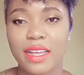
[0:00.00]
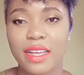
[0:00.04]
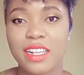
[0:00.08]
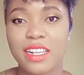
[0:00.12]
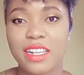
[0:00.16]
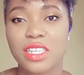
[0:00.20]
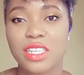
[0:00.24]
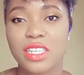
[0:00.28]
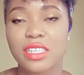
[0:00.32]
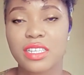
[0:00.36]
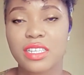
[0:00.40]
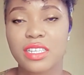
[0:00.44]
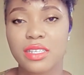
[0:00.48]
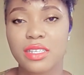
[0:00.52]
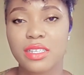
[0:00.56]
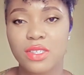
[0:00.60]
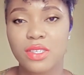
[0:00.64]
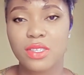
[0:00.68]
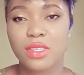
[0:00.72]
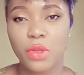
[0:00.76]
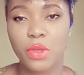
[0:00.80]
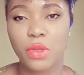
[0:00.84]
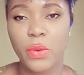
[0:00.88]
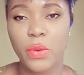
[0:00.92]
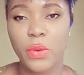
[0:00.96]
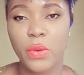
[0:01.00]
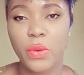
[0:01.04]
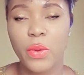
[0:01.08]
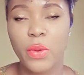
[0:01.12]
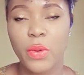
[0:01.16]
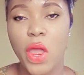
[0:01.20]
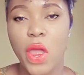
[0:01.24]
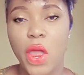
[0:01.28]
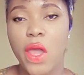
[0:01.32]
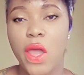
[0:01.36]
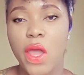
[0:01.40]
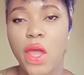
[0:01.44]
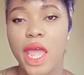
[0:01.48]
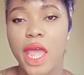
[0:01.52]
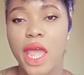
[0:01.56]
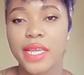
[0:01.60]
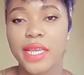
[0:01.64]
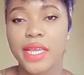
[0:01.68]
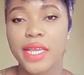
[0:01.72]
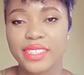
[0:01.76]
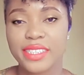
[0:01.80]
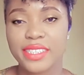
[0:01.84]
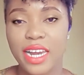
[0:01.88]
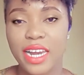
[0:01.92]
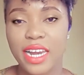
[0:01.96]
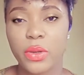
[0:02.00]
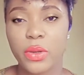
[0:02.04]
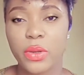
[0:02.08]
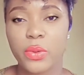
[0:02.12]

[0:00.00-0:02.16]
So, yellow